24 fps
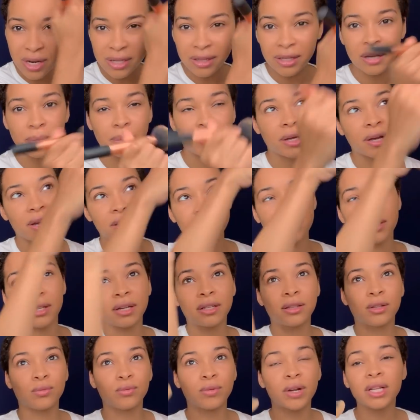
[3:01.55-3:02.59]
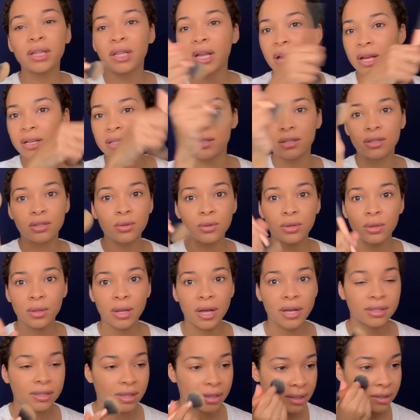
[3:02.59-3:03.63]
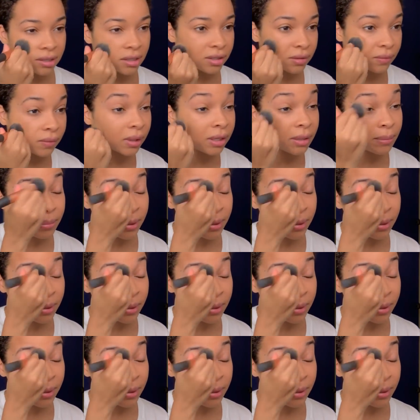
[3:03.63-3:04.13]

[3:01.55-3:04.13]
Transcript: I think because of like the ring lights and the studio lights, like it doesn't really